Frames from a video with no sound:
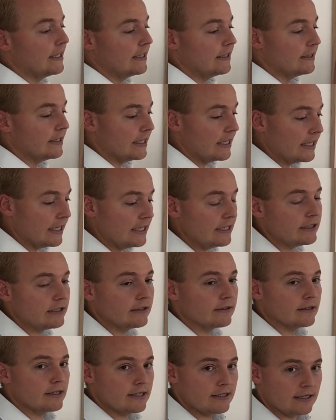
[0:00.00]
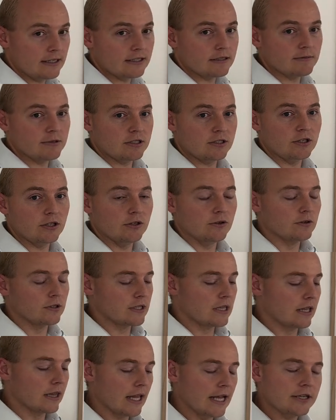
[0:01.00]
the easier the system is to use,
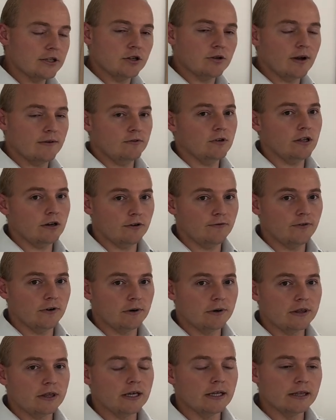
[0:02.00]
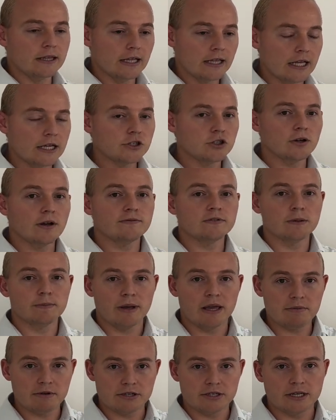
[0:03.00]
the less you have to interfere with it, the less you have to
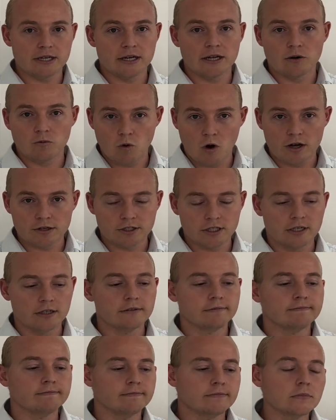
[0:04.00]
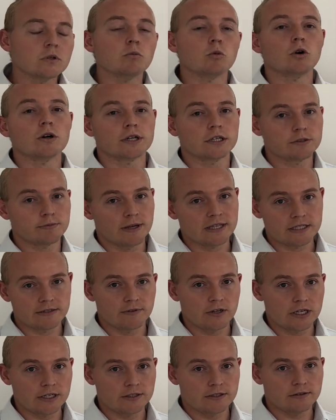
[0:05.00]
babysit it and watch it, the more expensive
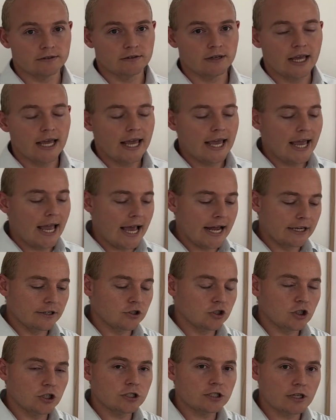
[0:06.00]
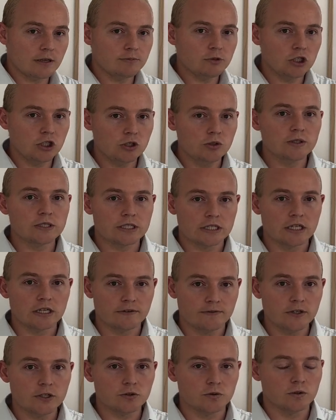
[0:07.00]
it is. And it's just up to you as an
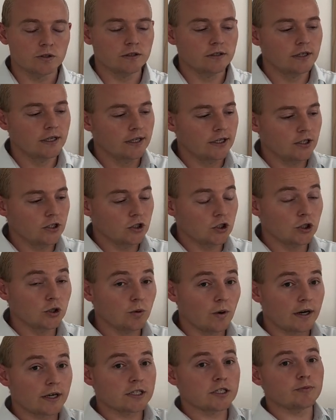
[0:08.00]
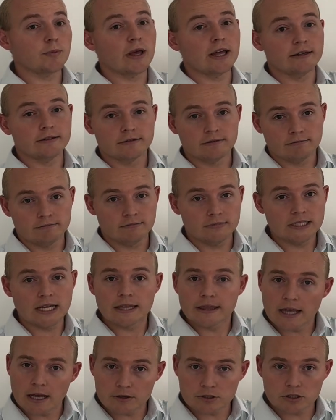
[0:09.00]
individual. Do you want to spend
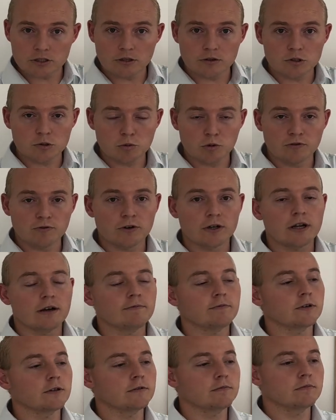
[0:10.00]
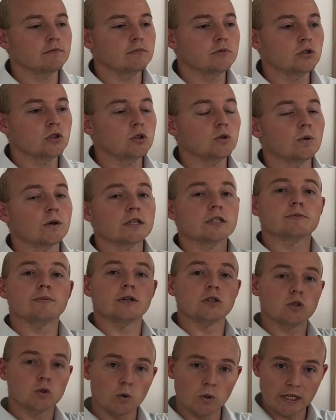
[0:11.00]
$10,000 more for comfort? Do you want to
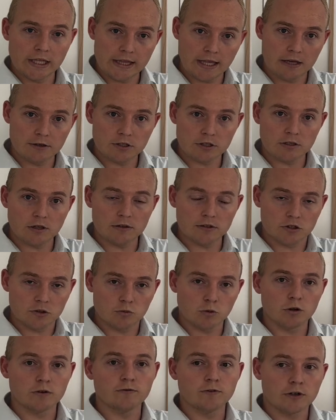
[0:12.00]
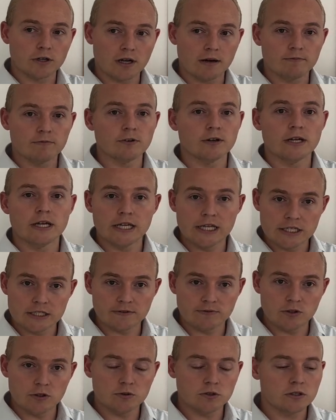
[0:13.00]
spend $20,000 more for comfort and ease
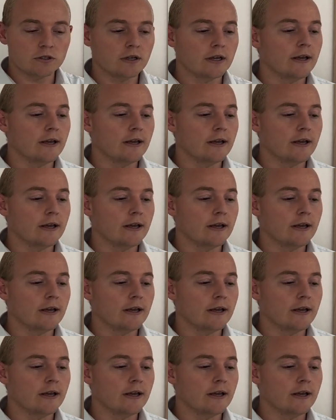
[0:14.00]
of use?